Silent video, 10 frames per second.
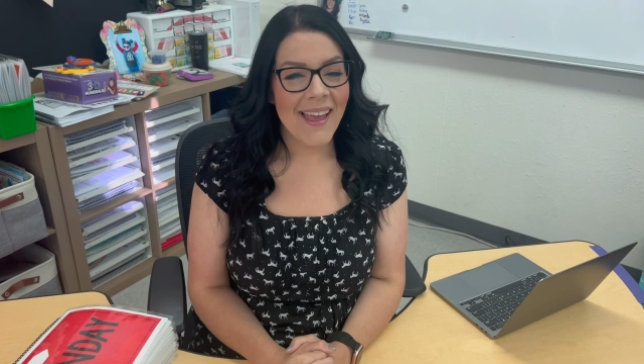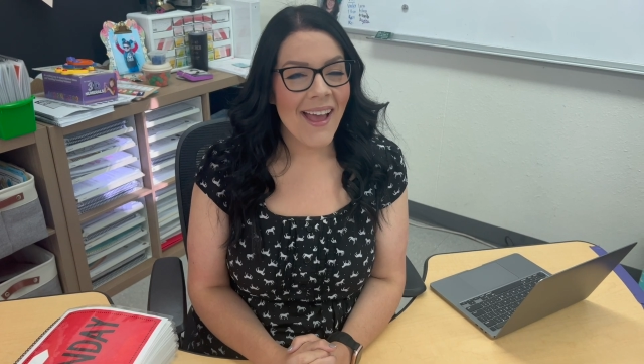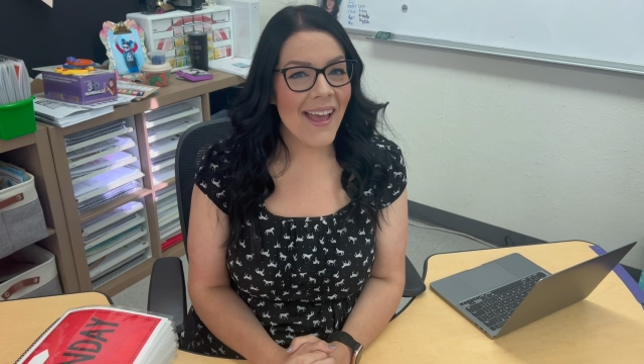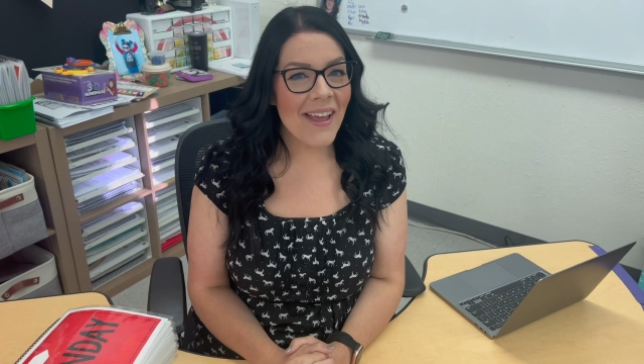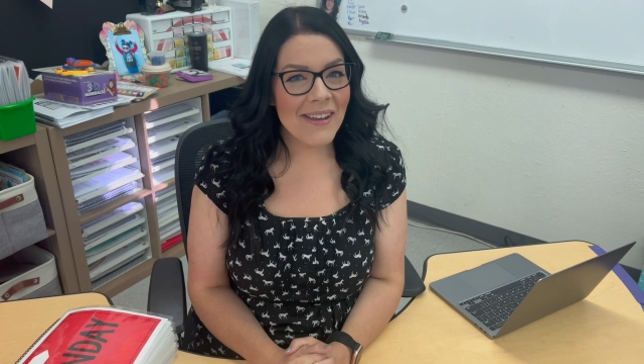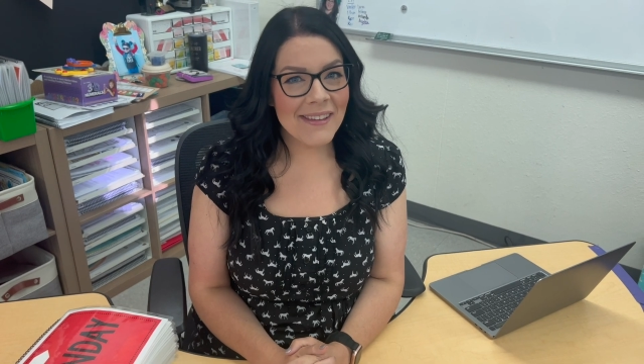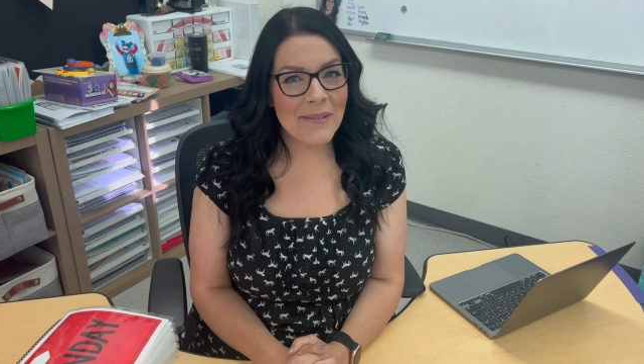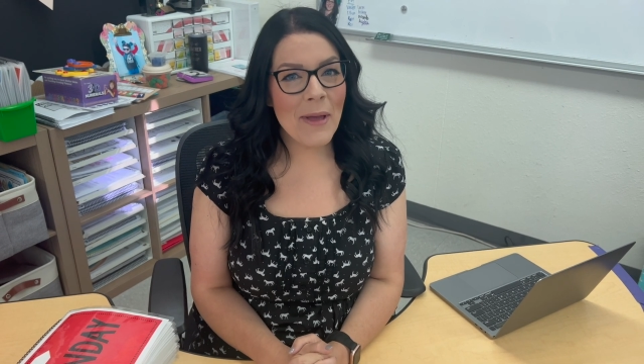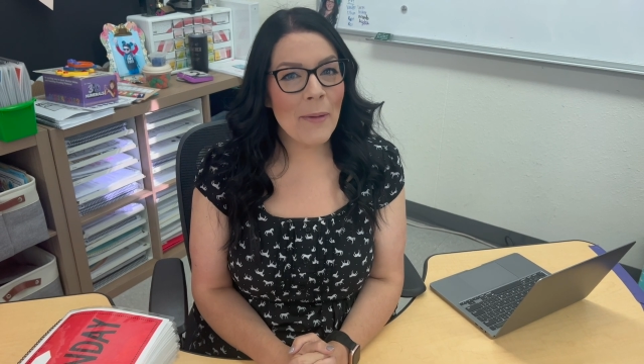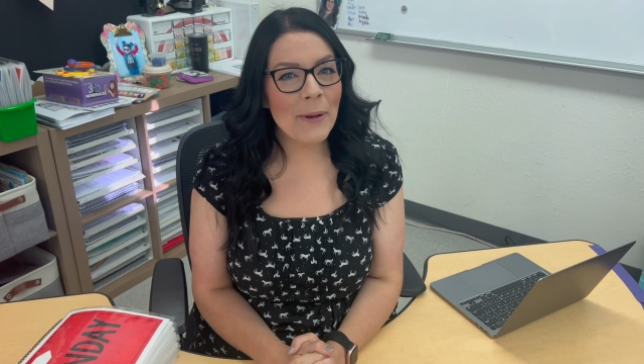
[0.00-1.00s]
Hi,
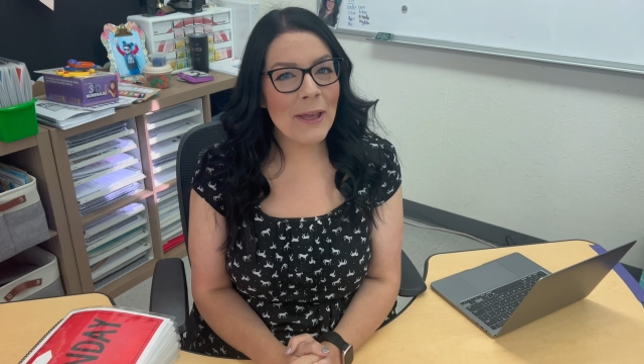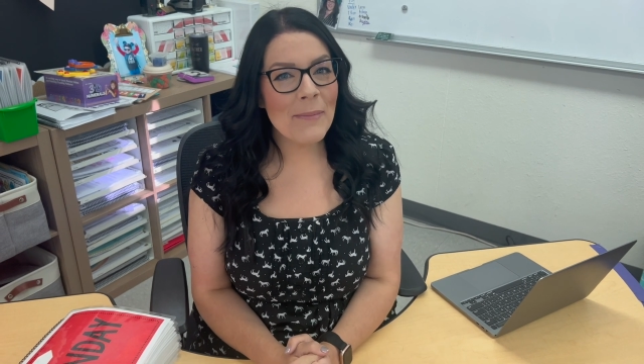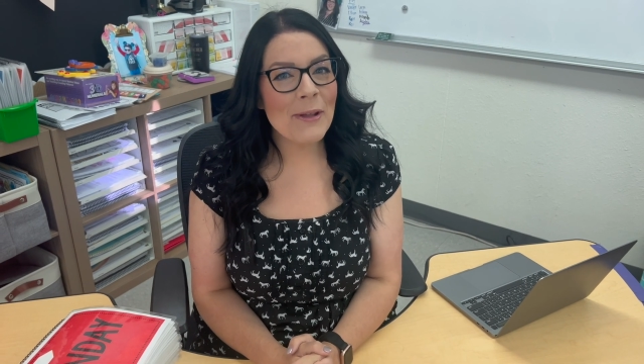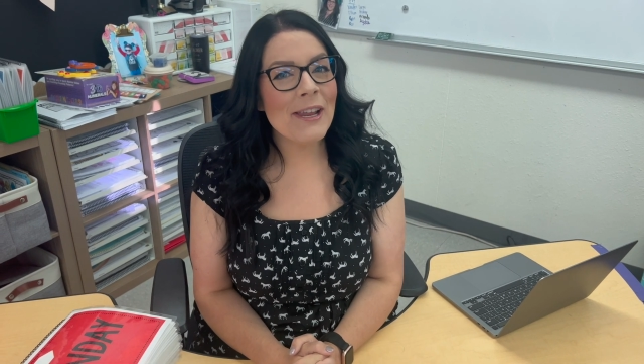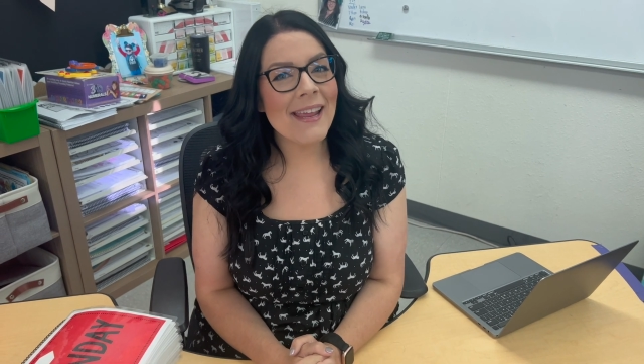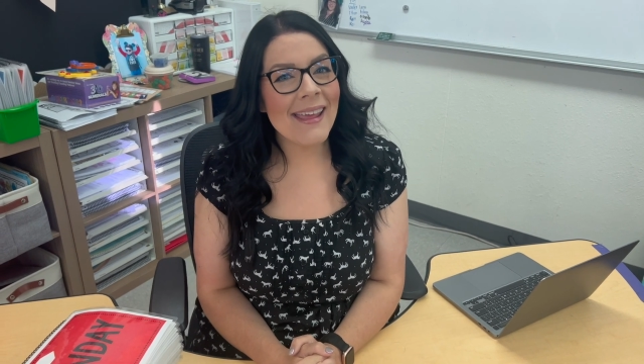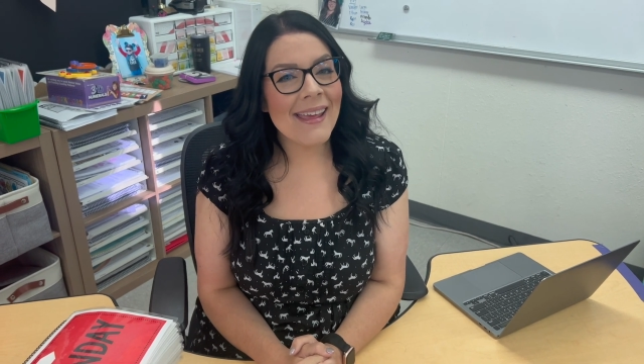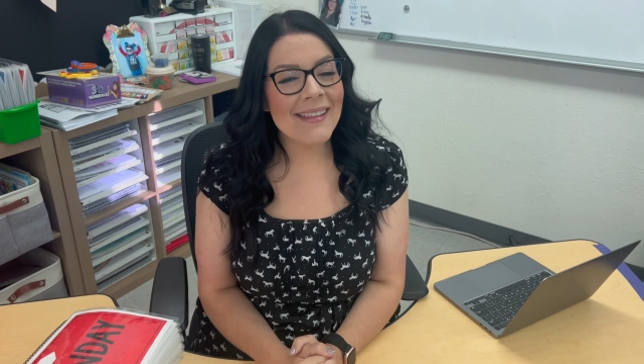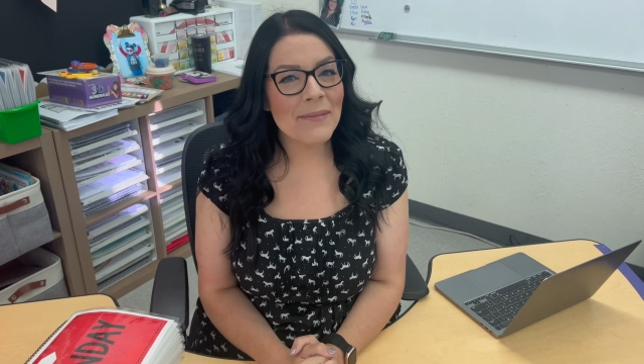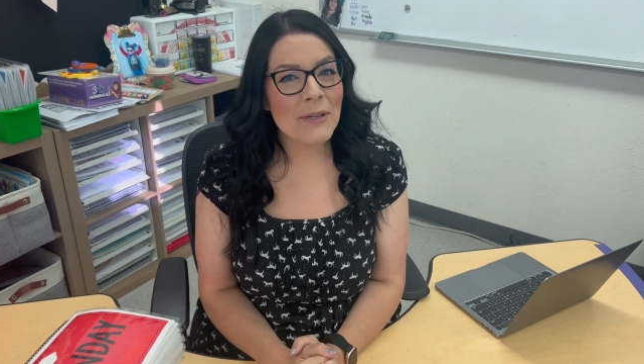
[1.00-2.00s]
Autism Helper community.
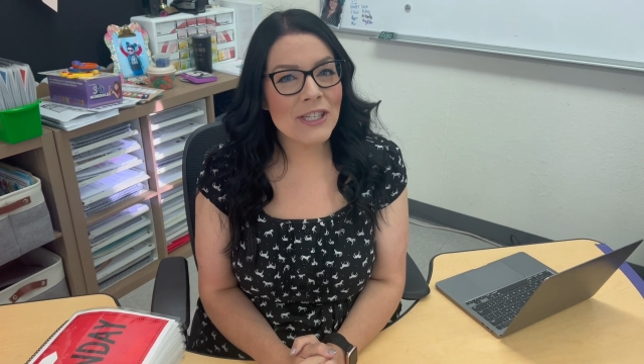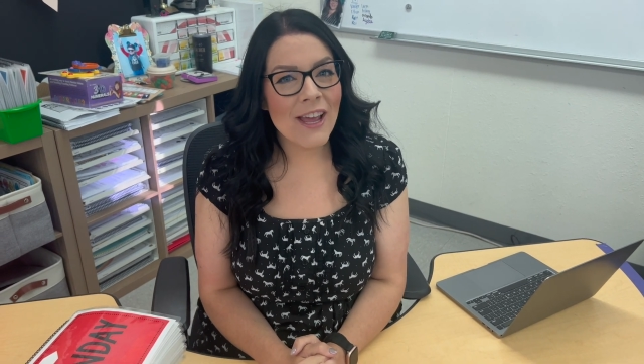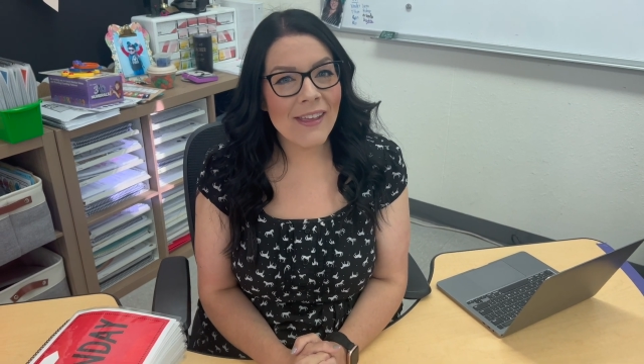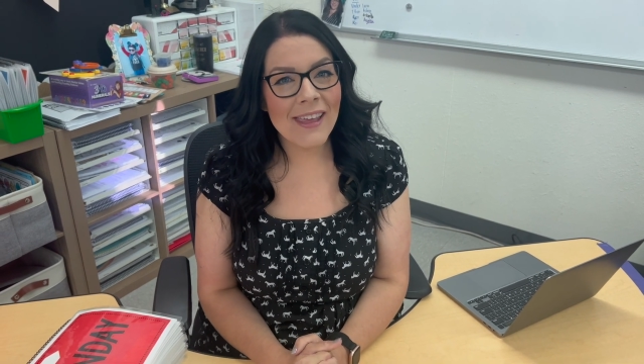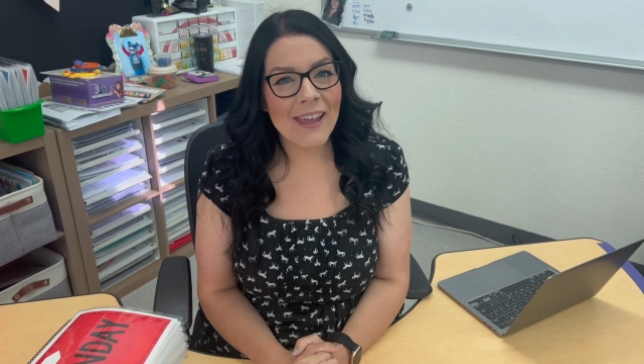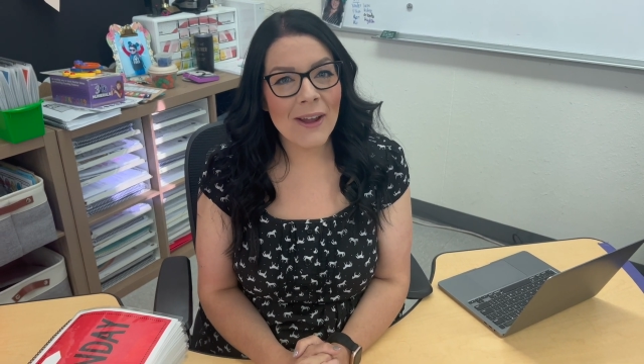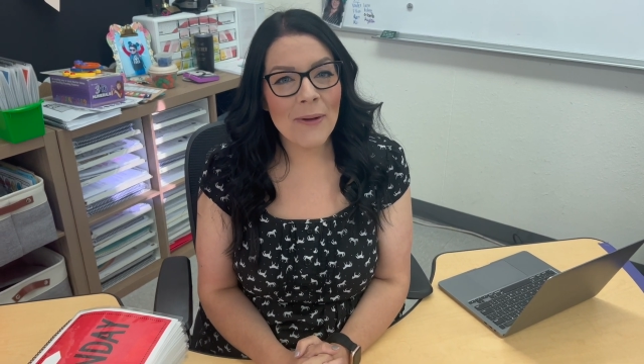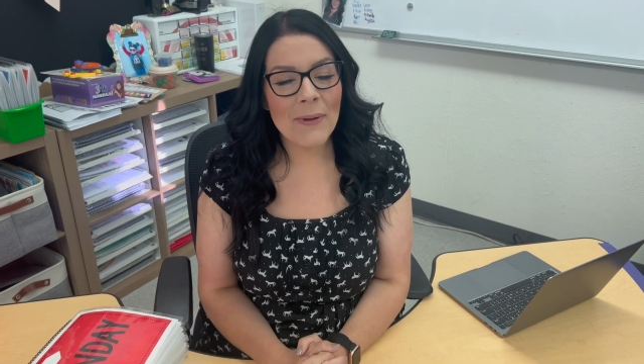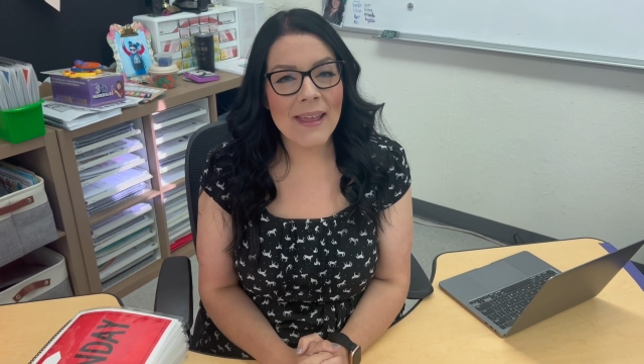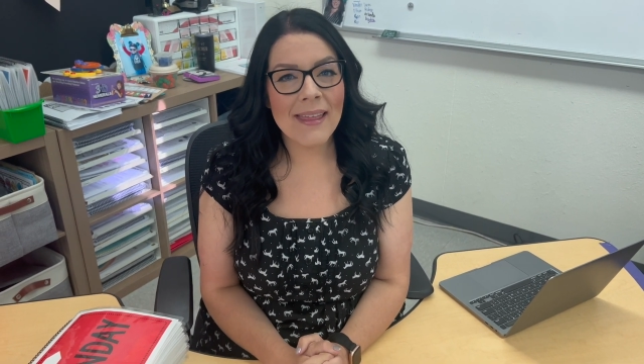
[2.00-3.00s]
It's Michelle here
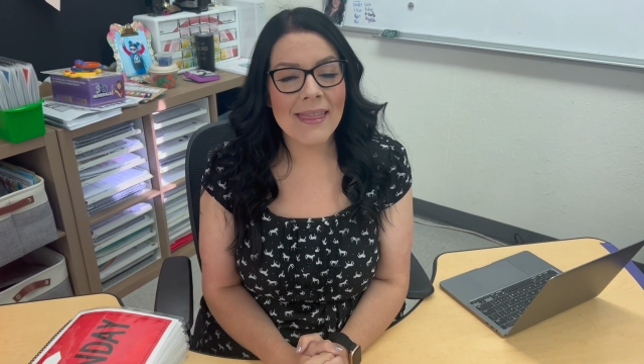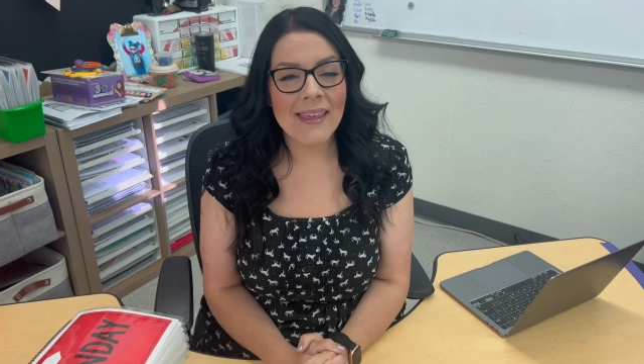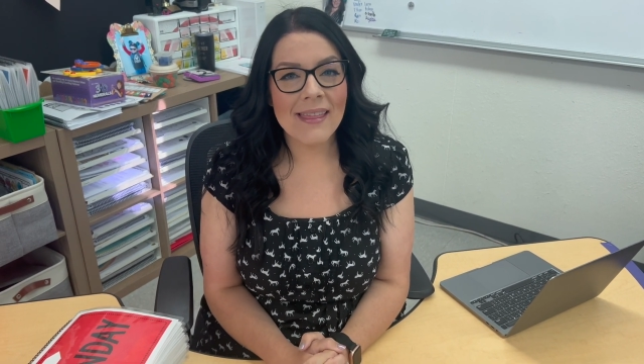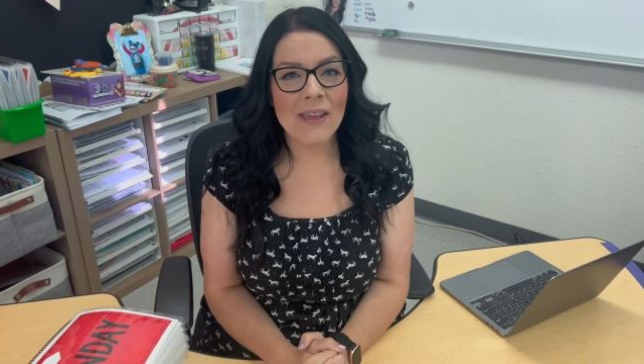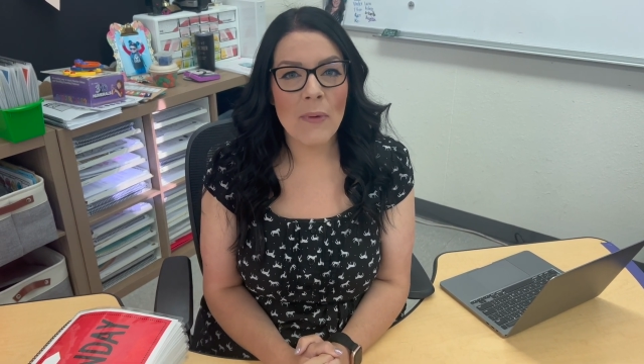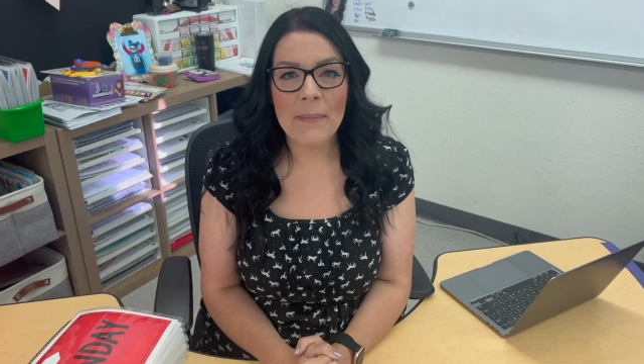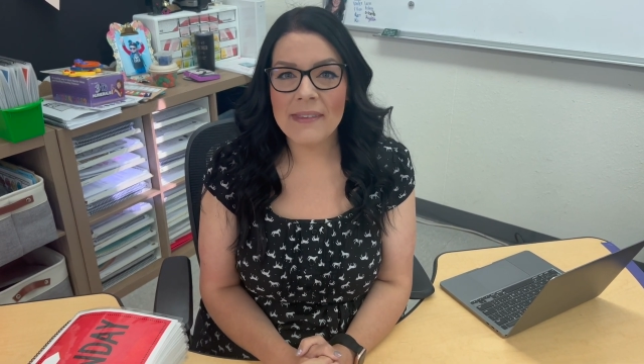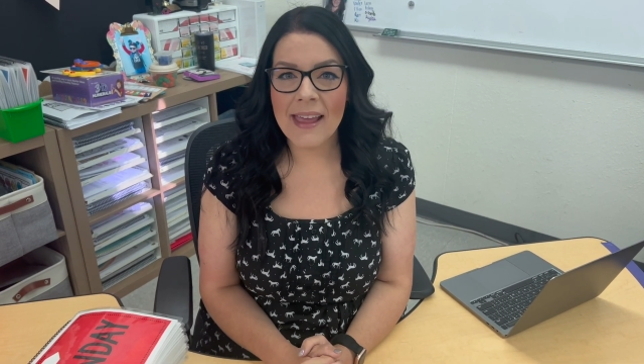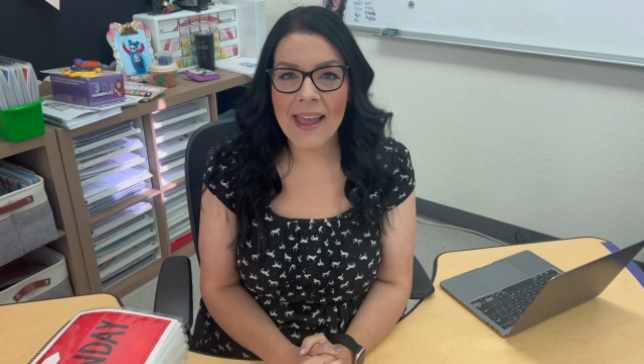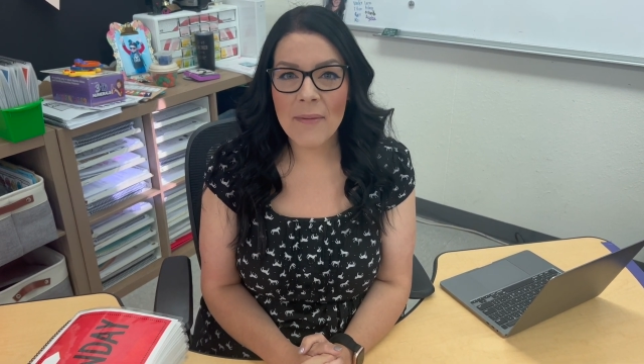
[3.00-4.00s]
with the
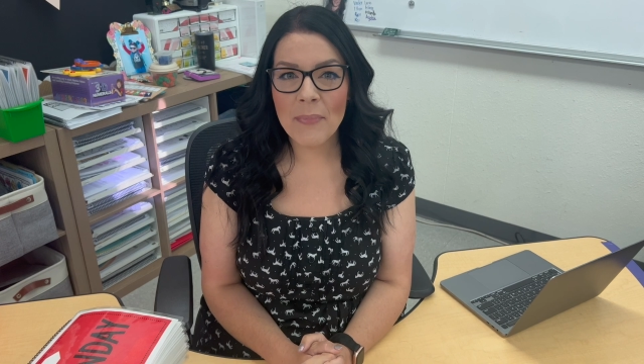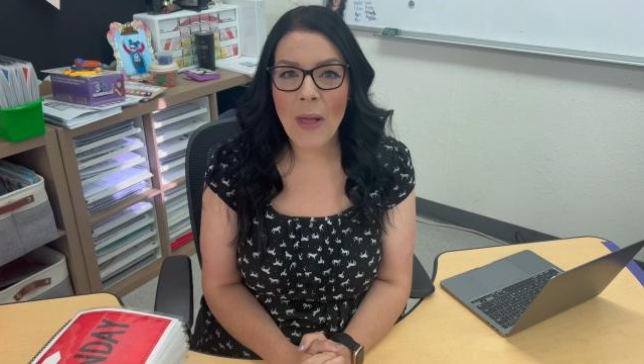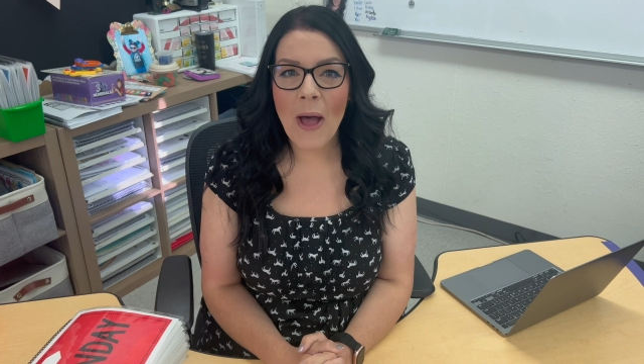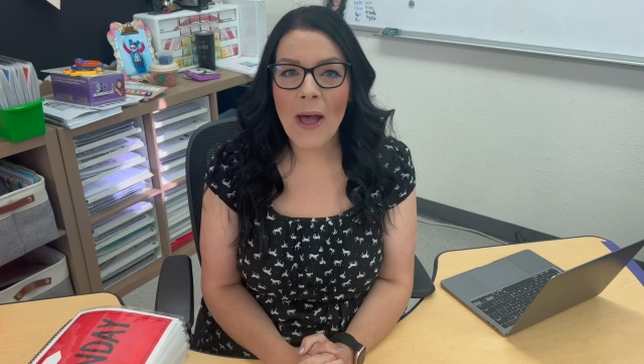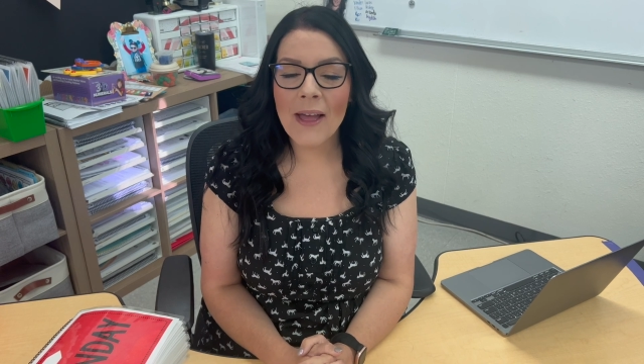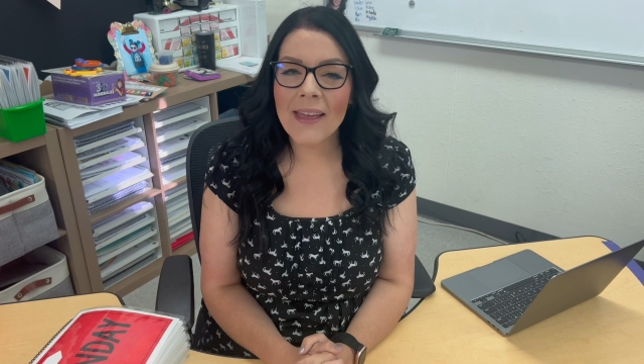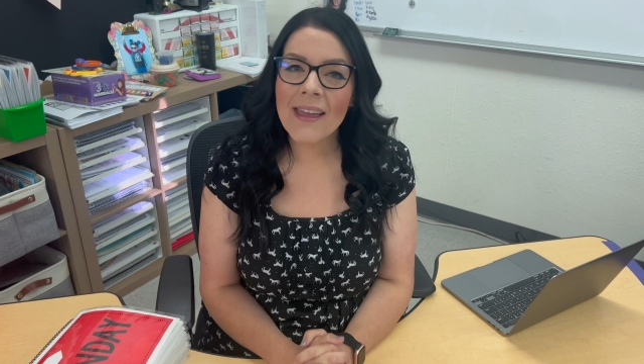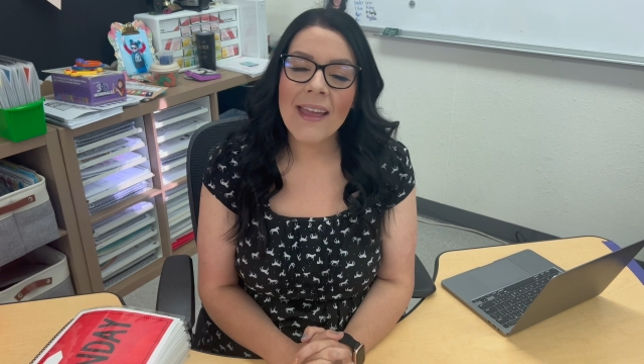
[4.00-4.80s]
website and blog,